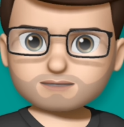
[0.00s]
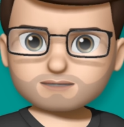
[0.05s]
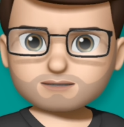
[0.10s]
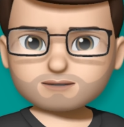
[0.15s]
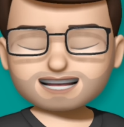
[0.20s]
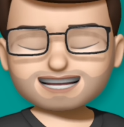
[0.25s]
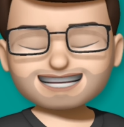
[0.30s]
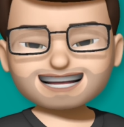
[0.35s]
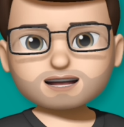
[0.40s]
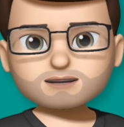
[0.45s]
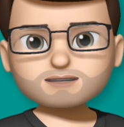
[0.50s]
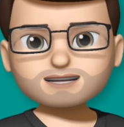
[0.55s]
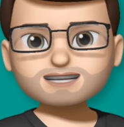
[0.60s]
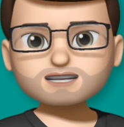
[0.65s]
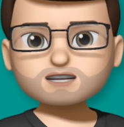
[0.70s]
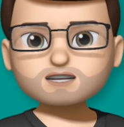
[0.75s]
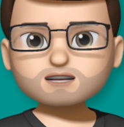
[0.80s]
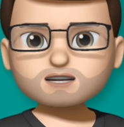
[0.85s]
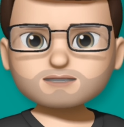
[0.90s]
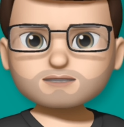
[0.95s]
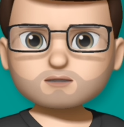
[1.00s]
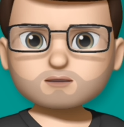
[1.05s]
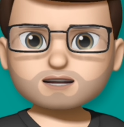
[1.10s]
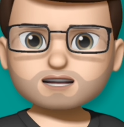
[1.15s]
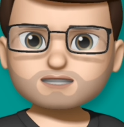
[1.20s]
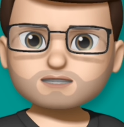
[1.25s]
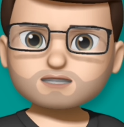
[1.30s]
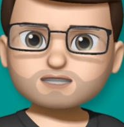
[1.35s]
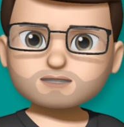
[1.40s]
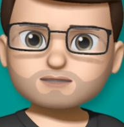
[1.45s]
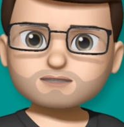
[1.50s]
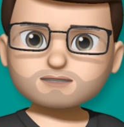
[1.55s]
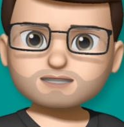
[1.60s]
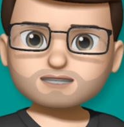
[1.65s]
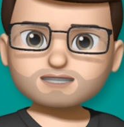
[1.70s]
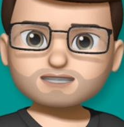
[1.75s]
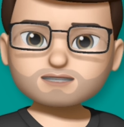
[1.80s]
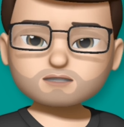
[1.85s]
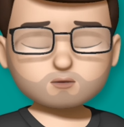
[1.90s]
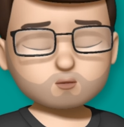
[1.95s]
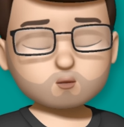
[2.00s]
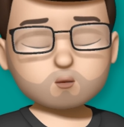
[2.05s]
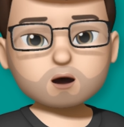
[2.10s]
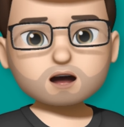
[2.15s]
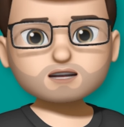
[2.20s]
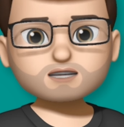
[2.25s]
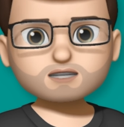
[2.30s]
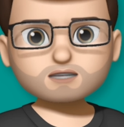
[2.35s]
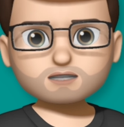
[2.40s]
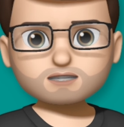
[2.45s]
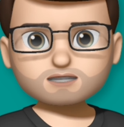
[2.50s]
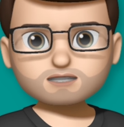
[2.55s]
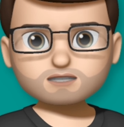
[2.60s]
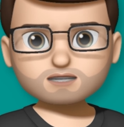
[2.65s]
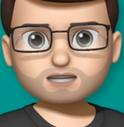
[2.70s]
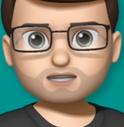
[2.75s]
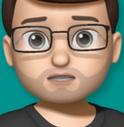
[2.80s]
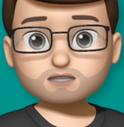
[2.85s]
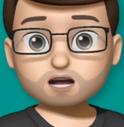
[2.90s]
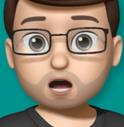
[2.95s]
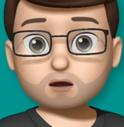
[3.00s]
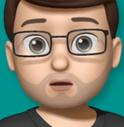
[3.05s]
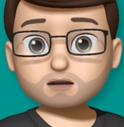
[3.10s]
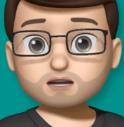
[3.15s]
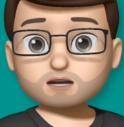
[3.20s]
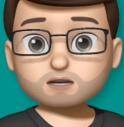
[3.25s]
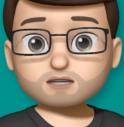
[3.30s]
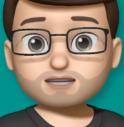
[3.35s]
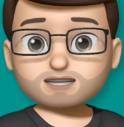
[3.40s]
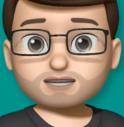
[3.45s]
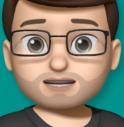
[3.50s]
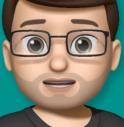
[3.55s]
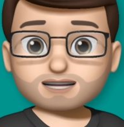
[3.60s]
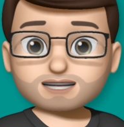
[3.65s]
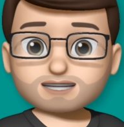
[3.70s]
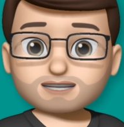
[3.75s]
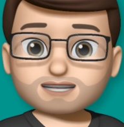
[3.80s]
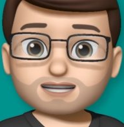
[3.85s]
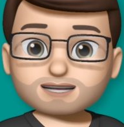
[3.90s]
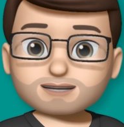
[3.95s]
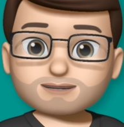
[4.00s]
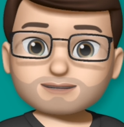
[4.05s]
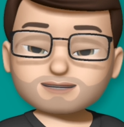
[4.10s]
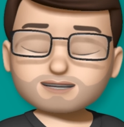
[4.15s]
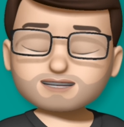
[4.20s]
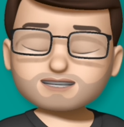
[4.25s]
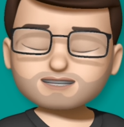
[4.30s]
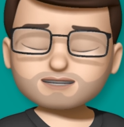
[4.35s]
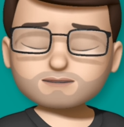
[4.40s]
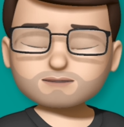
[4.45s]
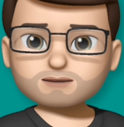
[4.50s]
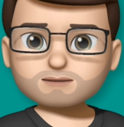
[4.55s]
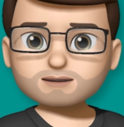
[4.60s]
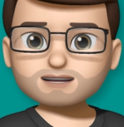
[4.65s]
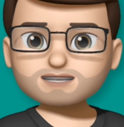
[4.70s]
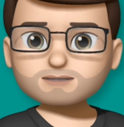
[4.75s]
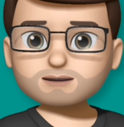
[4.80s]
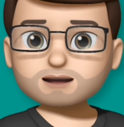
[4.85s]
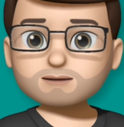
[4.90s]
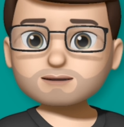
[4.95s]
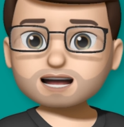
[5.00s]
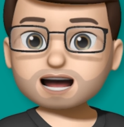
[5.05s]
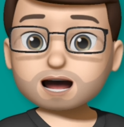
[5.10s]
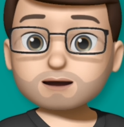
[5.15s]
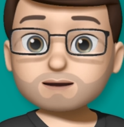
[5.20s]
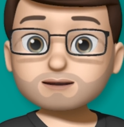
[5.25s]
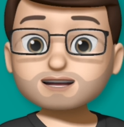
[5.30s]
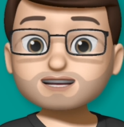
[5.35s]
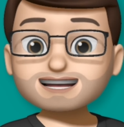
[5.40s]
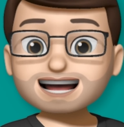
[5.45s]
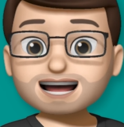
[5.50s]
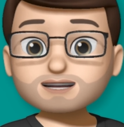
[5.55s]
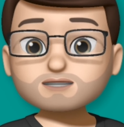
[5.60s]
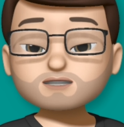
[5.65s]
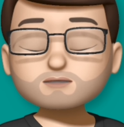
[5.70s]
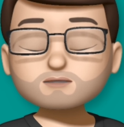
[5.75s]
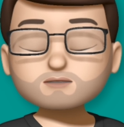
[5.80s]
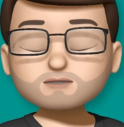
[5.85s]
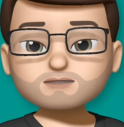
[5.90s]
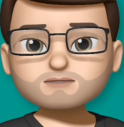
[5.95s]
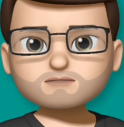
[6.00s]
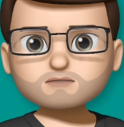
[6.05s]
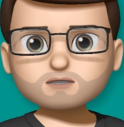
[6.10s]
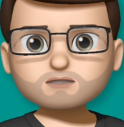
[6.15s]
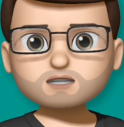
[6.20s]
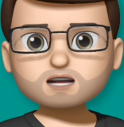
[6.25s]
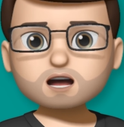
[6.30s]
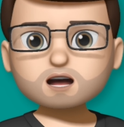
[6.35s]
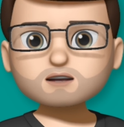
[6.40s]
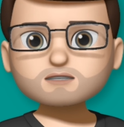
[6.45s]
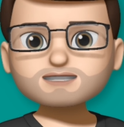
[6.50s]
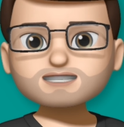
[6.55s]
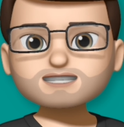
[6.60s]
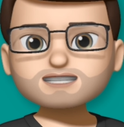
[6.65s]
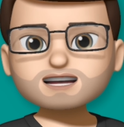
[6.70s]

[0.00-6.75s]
Now, there are two different ways of doing this. One, you can change the whole clock style itself simply by swiping up and down to move through the clocks.